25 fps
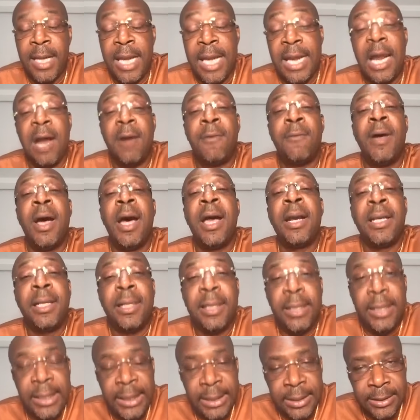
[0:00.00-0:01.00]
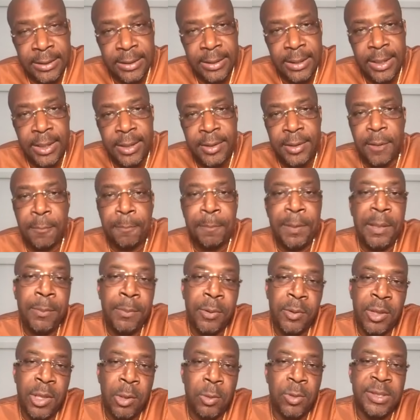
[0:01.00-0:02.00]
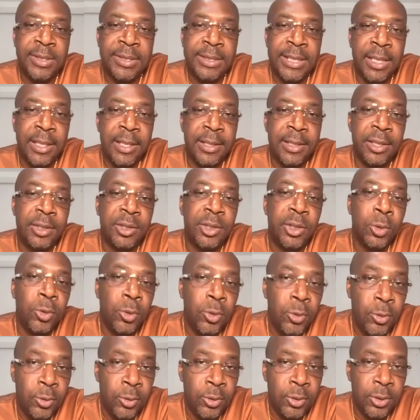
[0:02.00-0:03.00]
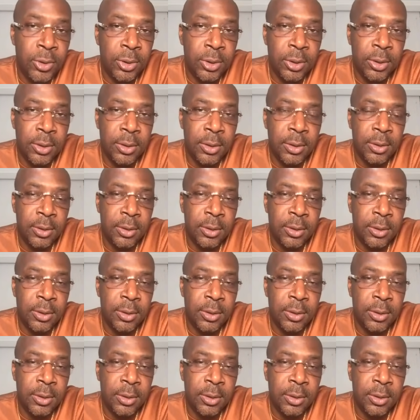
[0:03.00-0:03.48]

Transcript: And ironically, the people that were selling the tools